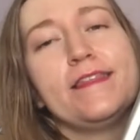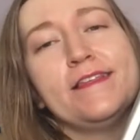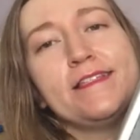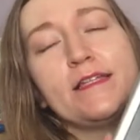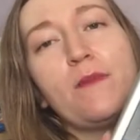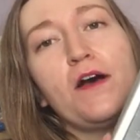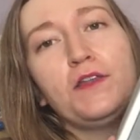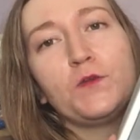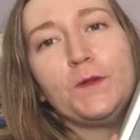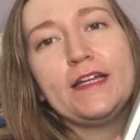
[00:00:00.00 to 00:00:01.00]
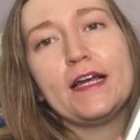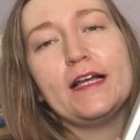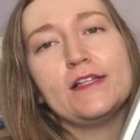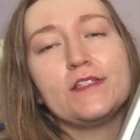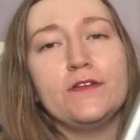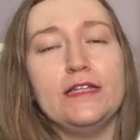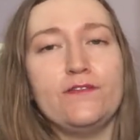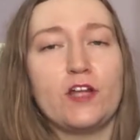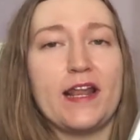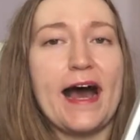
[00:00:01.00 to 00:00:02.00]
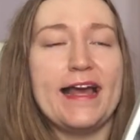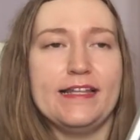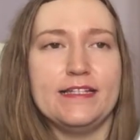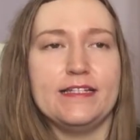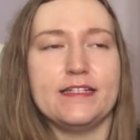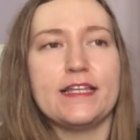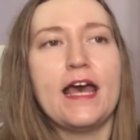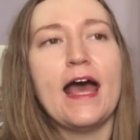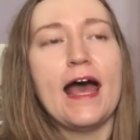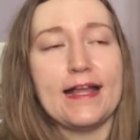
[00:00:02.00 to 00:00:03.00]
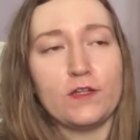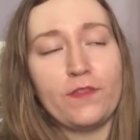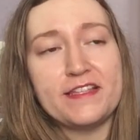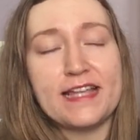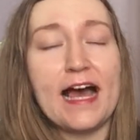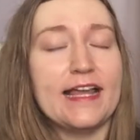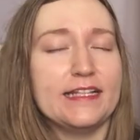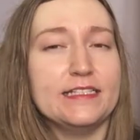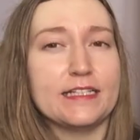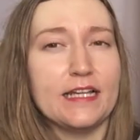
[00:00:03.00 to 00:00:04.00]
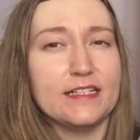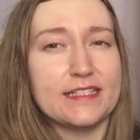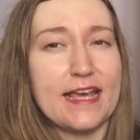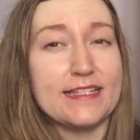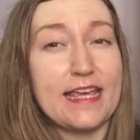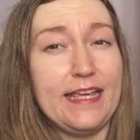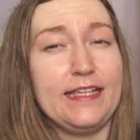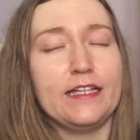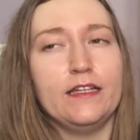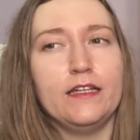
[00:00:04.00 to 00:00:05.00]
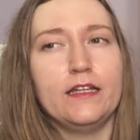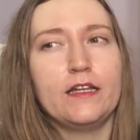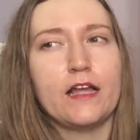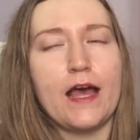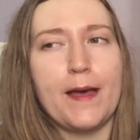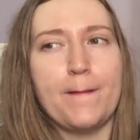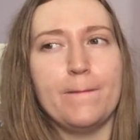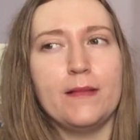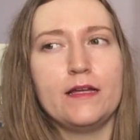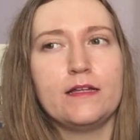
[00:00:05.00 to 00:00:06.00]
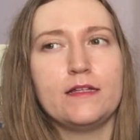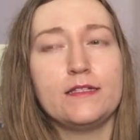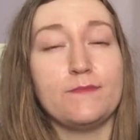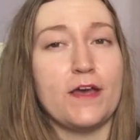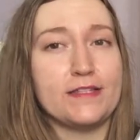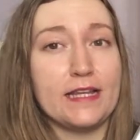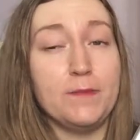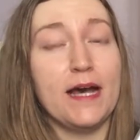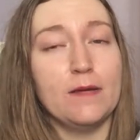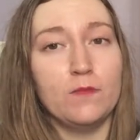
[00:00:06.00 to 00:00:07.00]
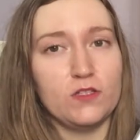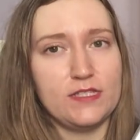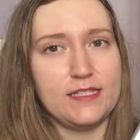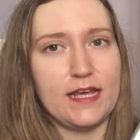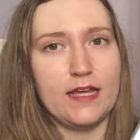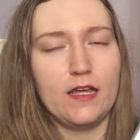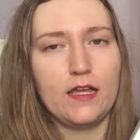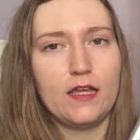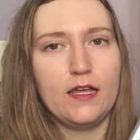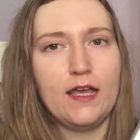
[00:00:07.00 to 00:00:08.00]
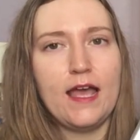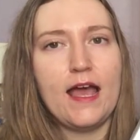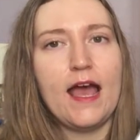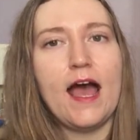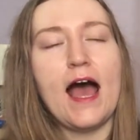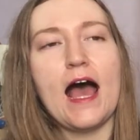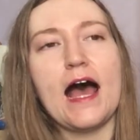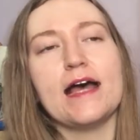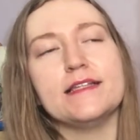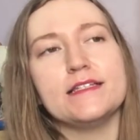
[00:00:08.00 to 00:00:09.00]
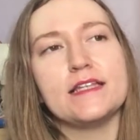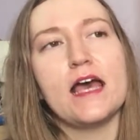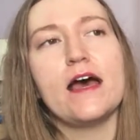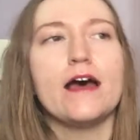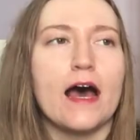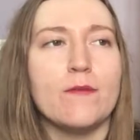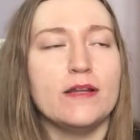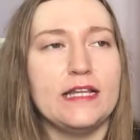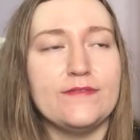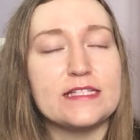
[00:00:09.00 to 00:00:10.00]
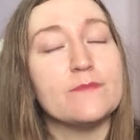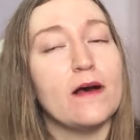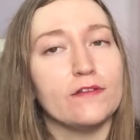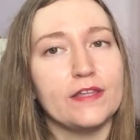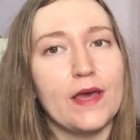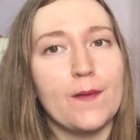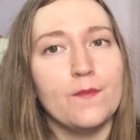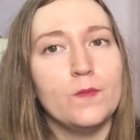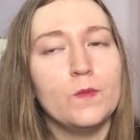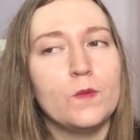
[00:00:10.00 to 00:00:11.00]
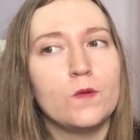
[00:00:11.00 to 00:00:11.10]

This is about three girls who live on an island, and on this island girls get taken um, supposedly by a monster, and I believe it's about them